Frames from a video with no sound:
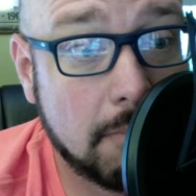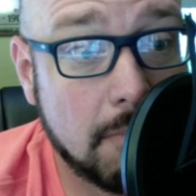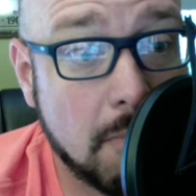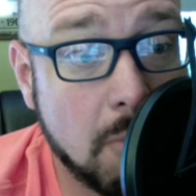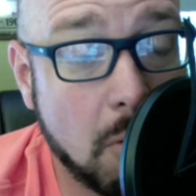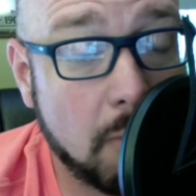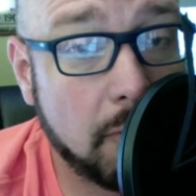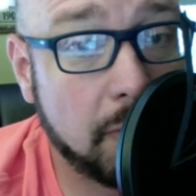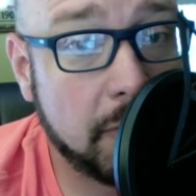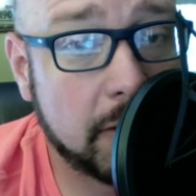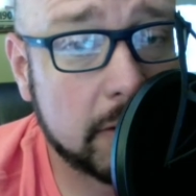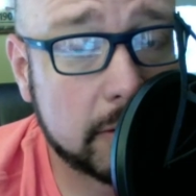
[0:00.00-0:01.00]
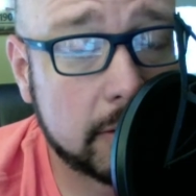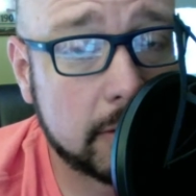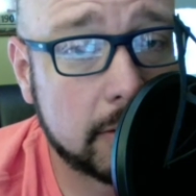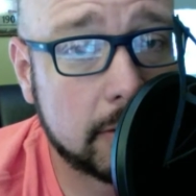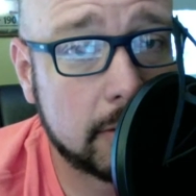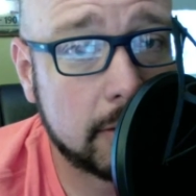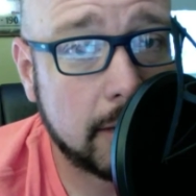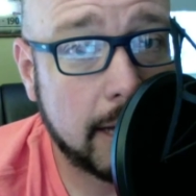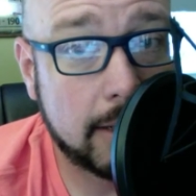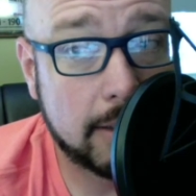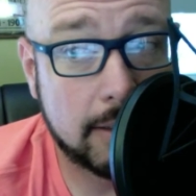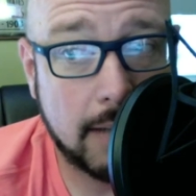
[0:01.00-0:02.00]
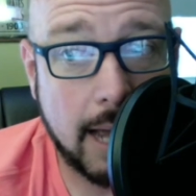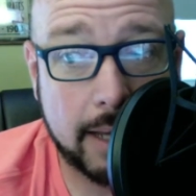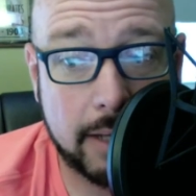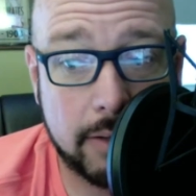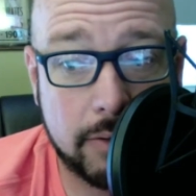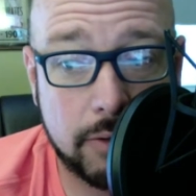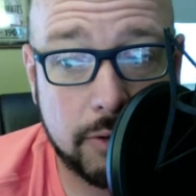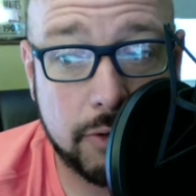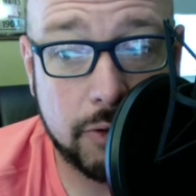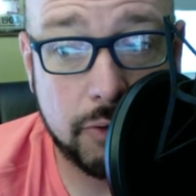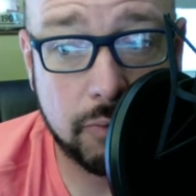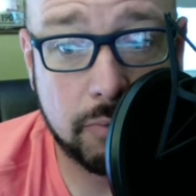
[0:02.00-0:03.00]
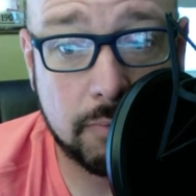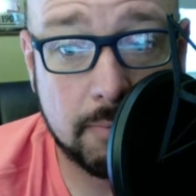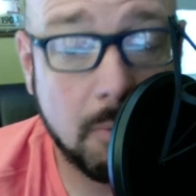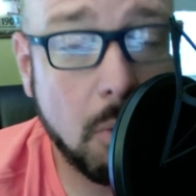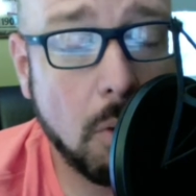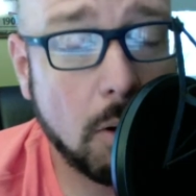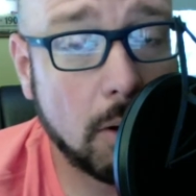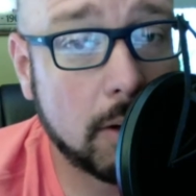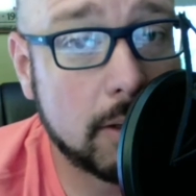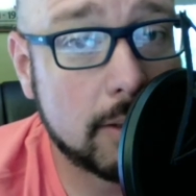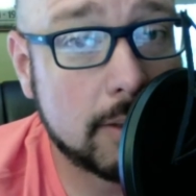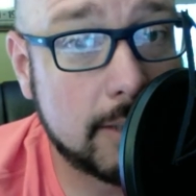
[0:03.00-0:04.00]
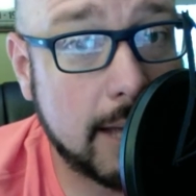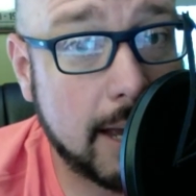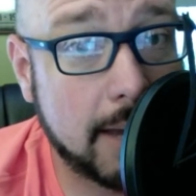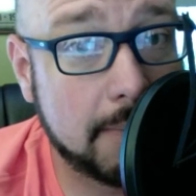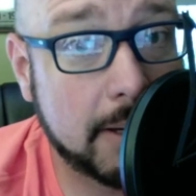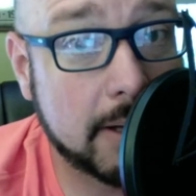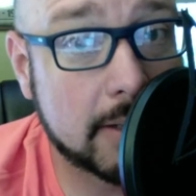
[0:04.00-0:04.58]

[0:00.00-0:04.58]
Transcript: more fulfilled, and I can do more today because